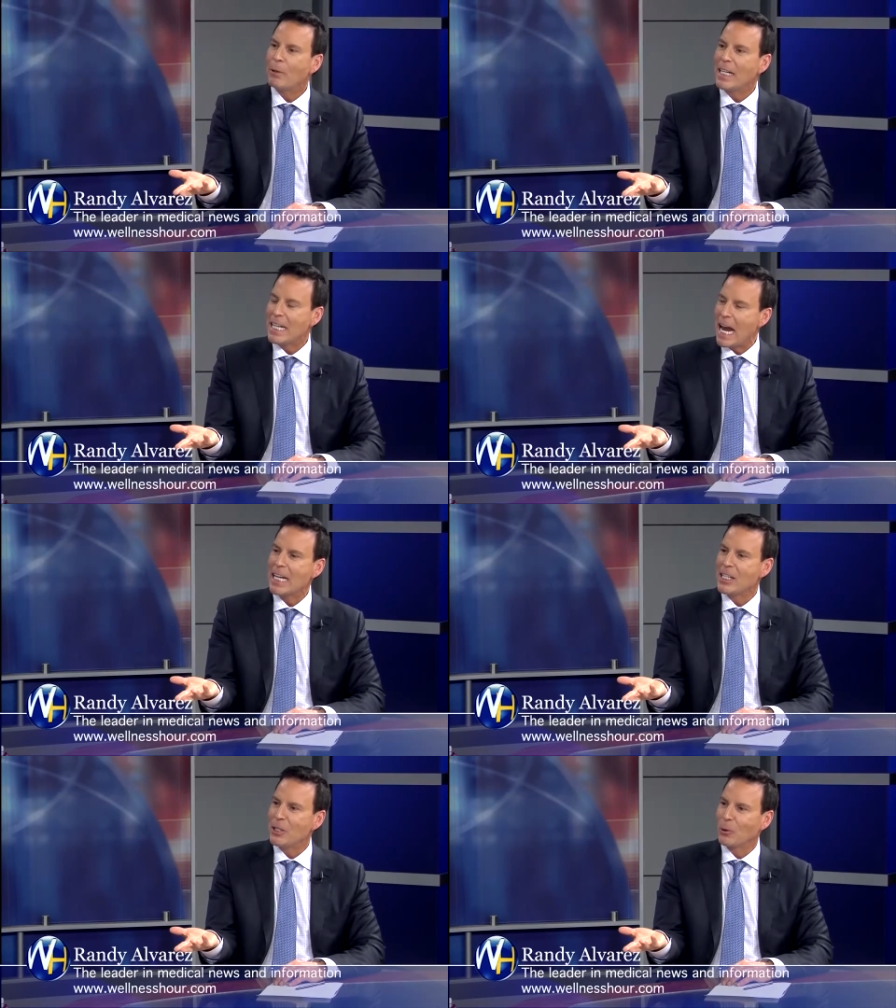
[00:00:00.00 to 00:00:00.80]
a
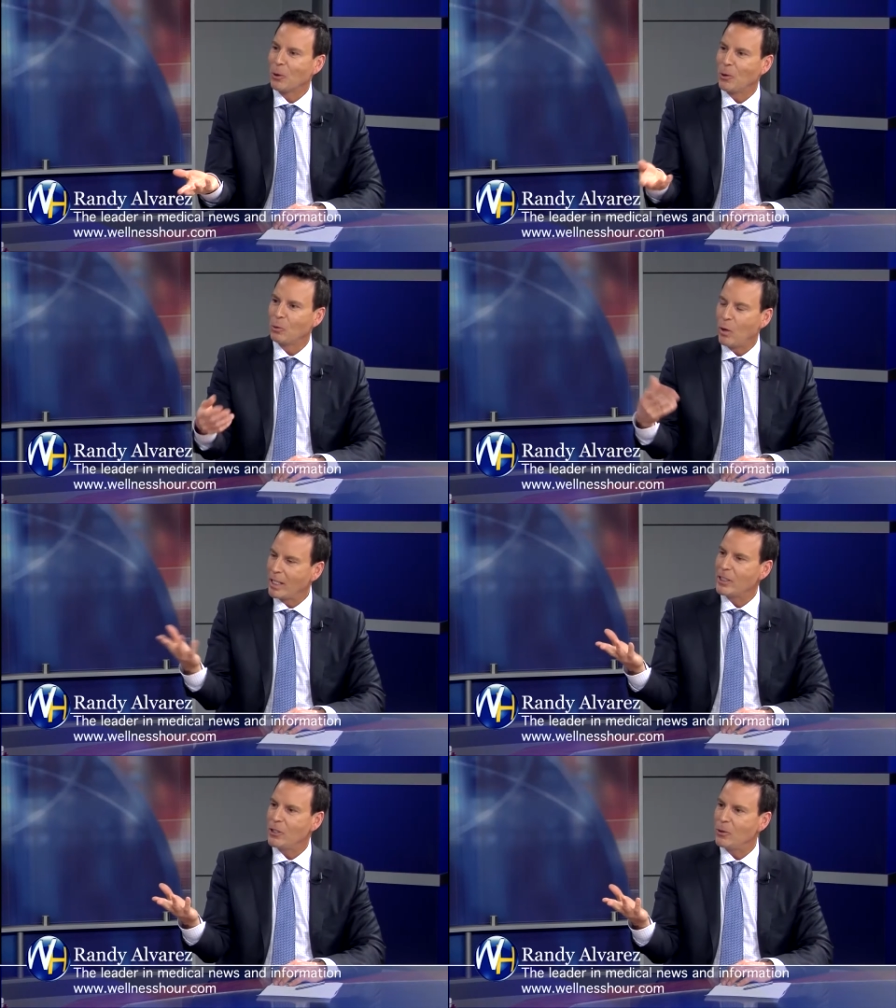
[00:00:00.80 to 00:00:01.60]
90 year old
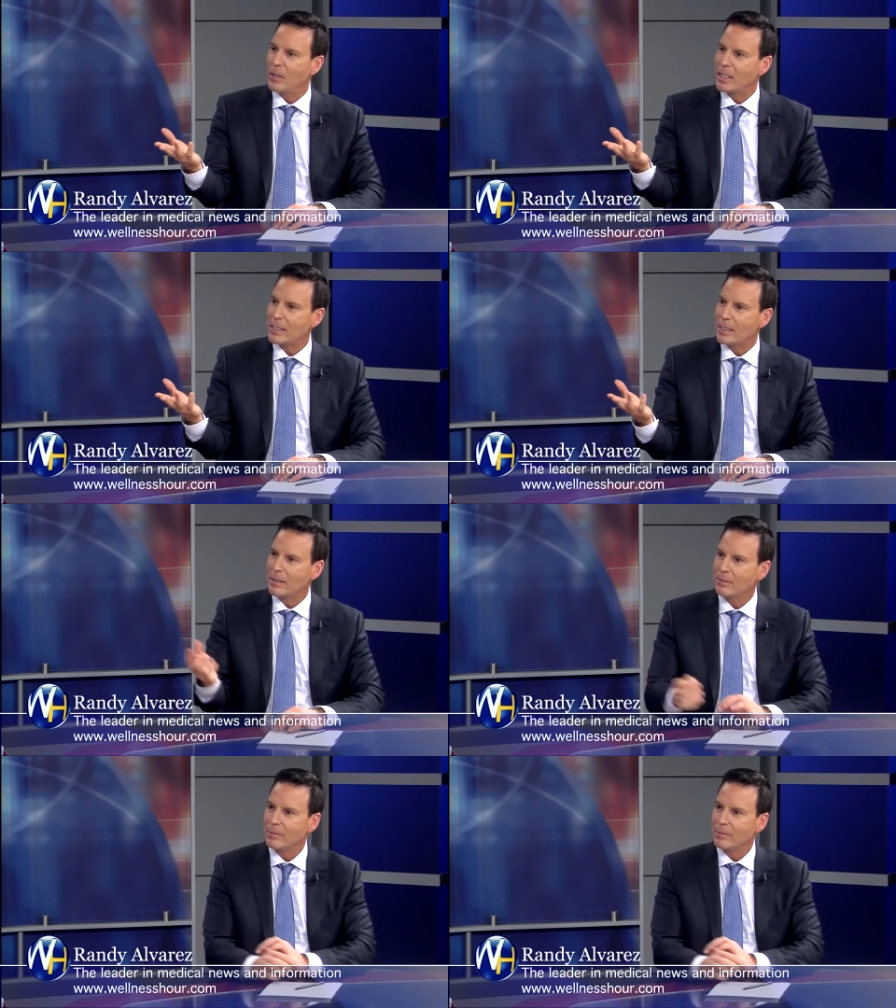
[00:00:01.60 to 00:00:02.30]
want to do this